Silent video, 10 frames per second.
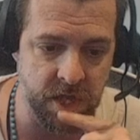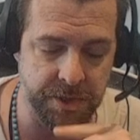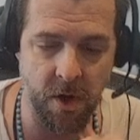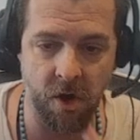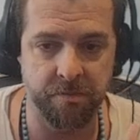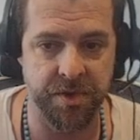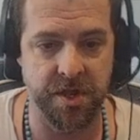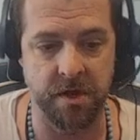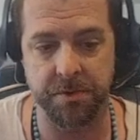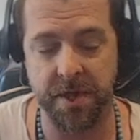at the
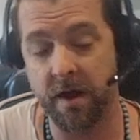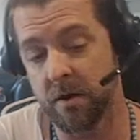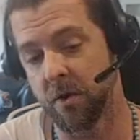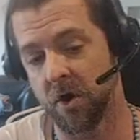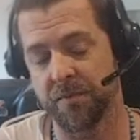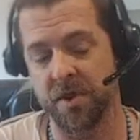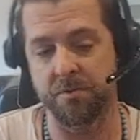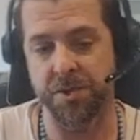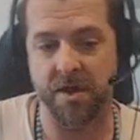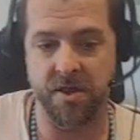RPMs, I don't know what
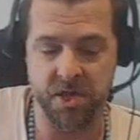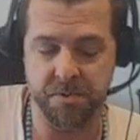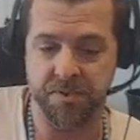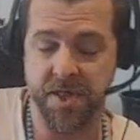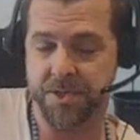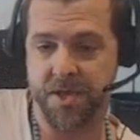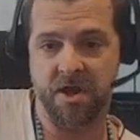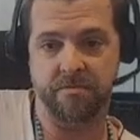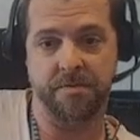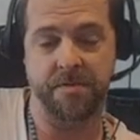RPMs that is, but that's got
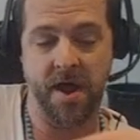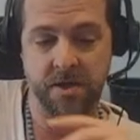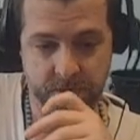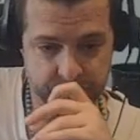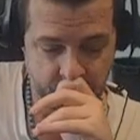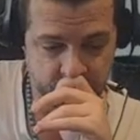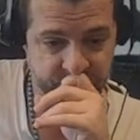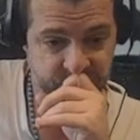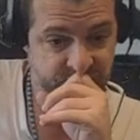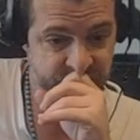to be fast. That's probably
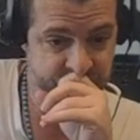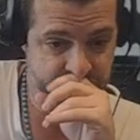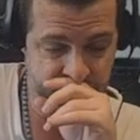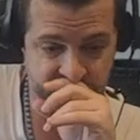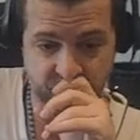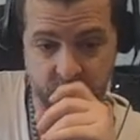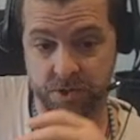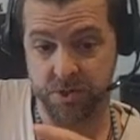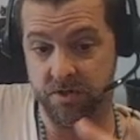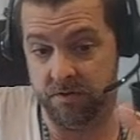like at least like
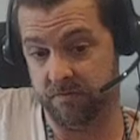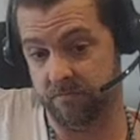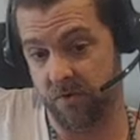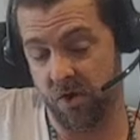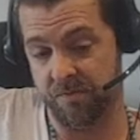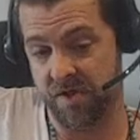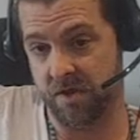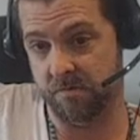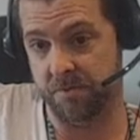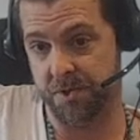100
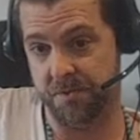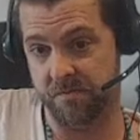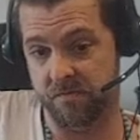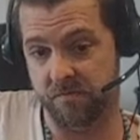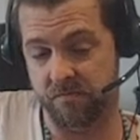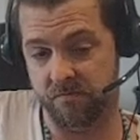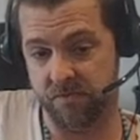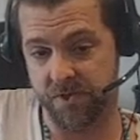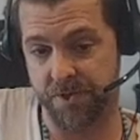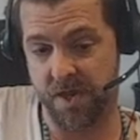RPMs
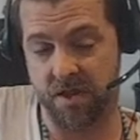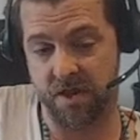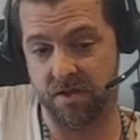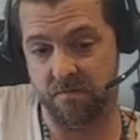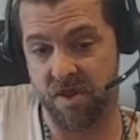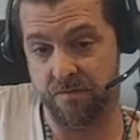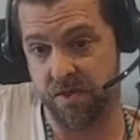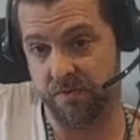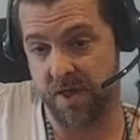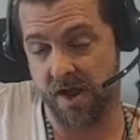a second, maybe
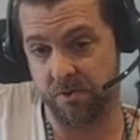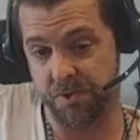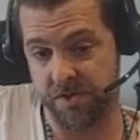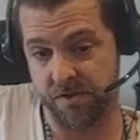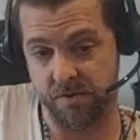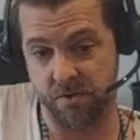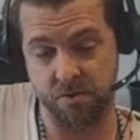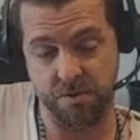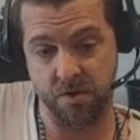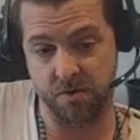1,000.
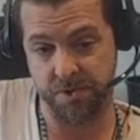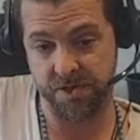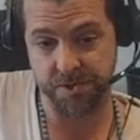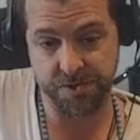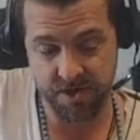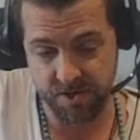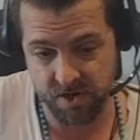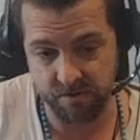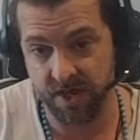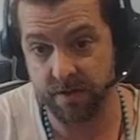Who knows? It
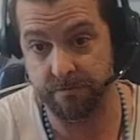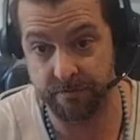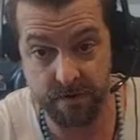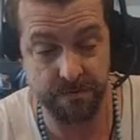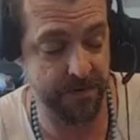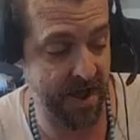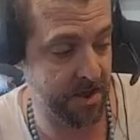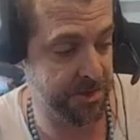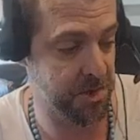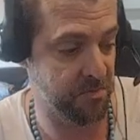could get very
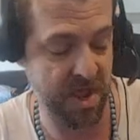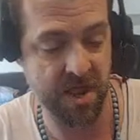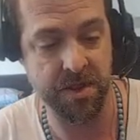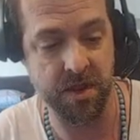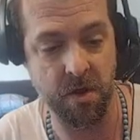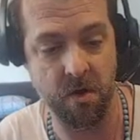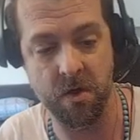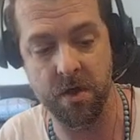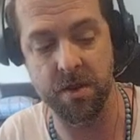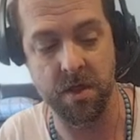fast depending
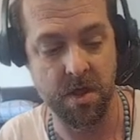on